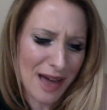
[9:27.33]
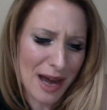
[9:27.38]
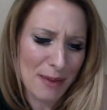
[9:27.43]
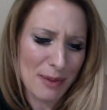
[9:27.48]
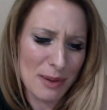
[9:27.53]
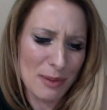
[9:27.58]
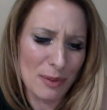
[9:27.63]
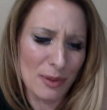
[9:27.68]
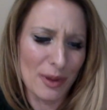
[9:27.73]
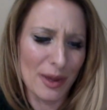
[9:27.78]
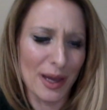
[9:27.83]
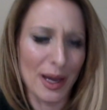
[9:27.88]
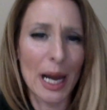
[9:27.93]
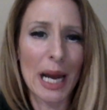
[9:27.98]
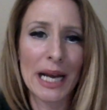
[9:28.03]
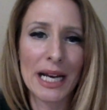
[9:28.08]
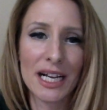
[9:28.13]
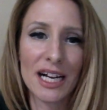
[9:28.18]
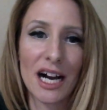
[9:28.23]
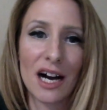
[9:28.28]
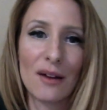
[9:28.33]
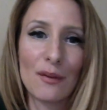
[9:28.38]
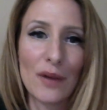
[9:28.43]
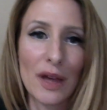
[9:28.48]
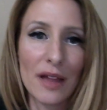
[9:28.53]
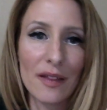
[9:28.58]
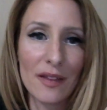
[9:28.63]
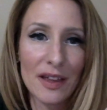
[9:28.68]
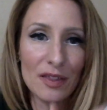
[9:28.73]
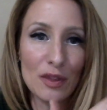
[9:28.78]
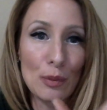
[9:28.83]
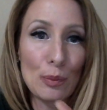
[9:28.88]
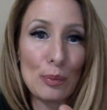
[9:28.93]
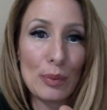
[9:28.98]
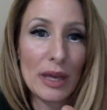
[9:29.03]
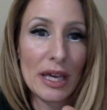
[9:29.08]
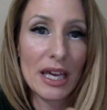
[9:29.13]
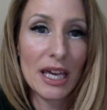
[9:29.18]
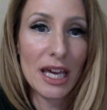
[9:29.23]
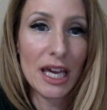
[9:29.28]
lot of people like kind of covet like the
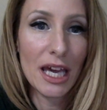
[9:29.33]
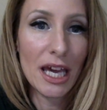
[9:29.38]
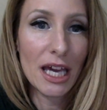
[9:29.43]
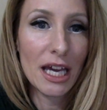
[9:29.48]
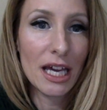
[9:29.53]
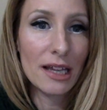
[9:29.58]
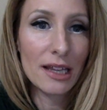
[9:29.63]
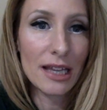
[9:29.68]
big,